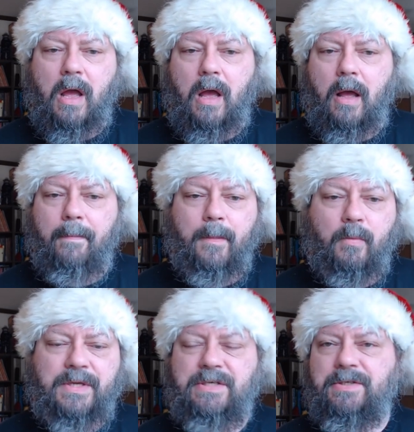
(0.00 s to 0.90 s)
um,
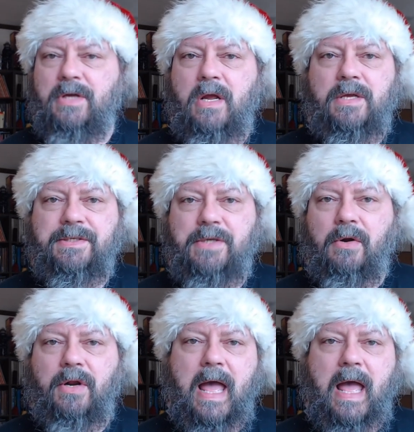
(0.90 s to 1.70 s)
which started